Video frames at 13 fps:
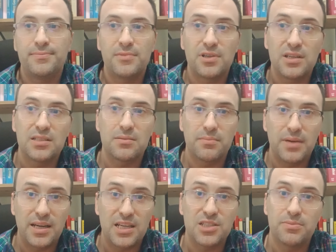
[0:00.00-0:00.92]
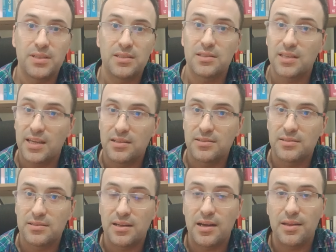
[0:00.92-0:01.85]
risk management skills.
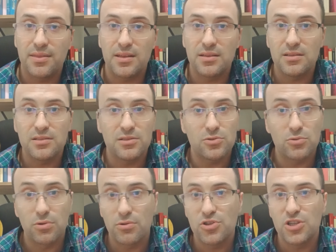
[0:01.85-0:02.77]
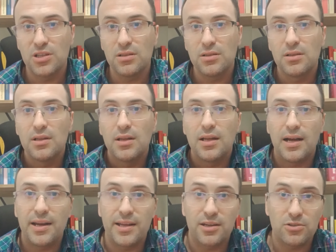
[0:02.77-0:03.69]
I think this is crucial,
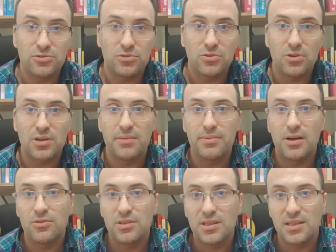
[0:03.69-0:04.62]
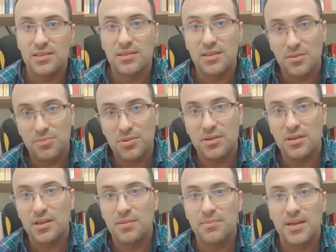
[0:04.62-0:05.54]
and I'm going to talk about this deeper
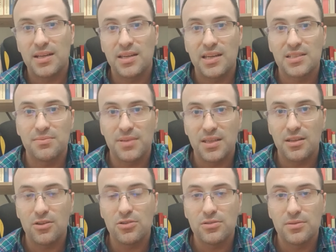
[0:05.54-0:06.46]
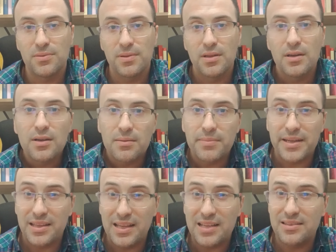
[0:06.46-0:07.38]
in my next videos.
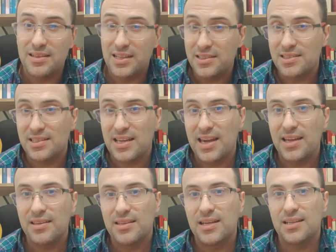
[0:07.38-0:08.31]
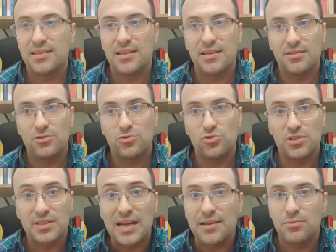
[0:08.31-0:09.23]
But let's say that to
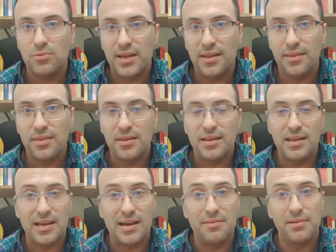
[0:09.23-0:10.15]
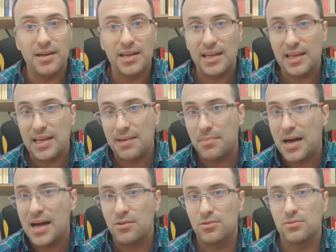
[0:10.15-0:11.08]
start with, a
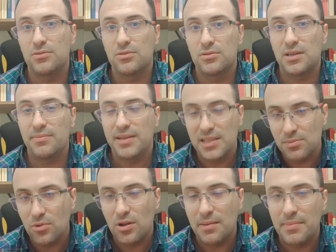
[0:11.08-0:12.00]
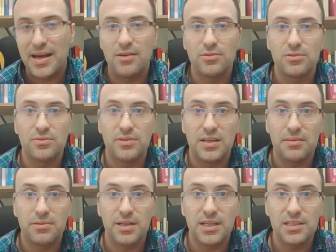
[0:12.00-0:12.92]
very small amount of
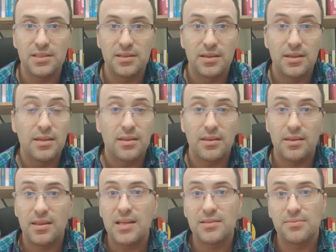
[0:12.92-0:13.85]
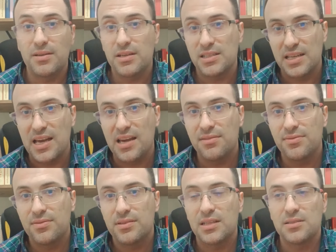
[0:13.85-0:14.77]
leverage, that's very safe,
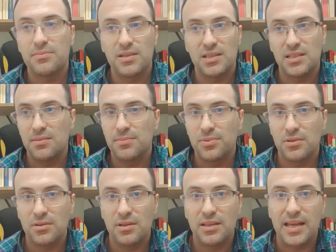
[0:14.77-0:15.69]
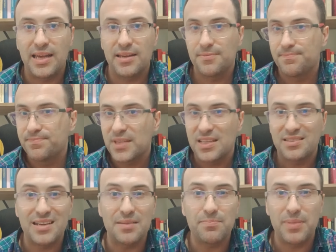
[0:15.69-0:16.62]
that's very simple. Like
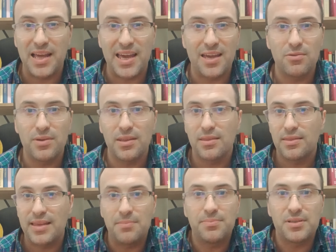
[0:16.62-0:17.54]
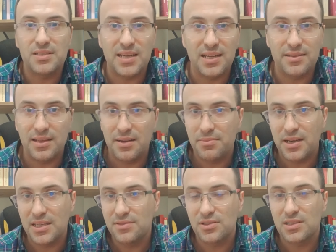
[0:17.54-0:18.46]
start playing with 10%
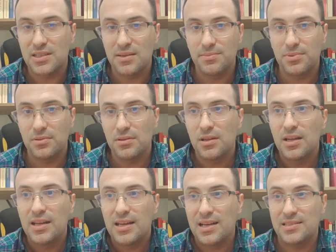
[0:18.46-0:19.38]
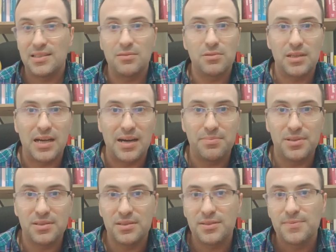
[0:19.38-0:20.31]
leverage, for example, and see what
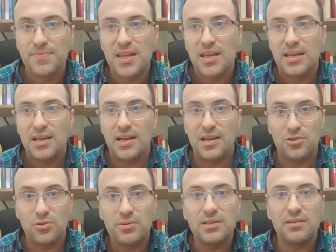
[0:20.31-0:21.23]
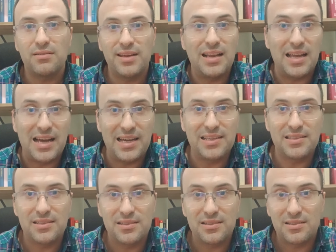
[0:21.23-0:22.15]
happens. And you will
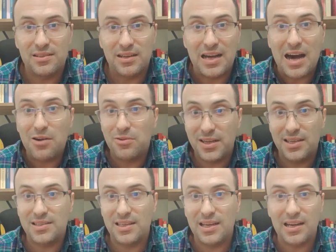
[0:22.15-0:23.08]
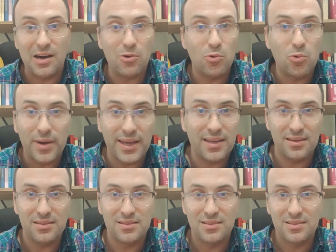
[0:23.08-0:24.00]
realize how easy, how
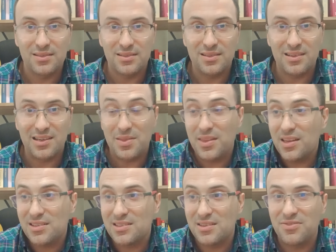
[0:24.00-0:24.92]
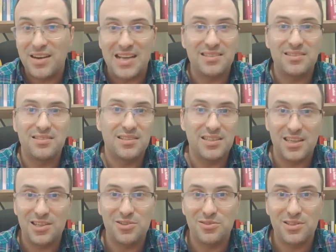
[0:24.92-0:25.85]
quick, I think it's the fastest
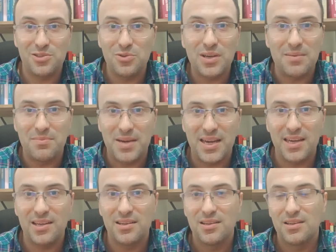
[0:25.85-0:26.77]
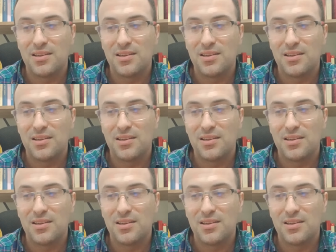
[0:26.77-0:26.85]
decision that you can make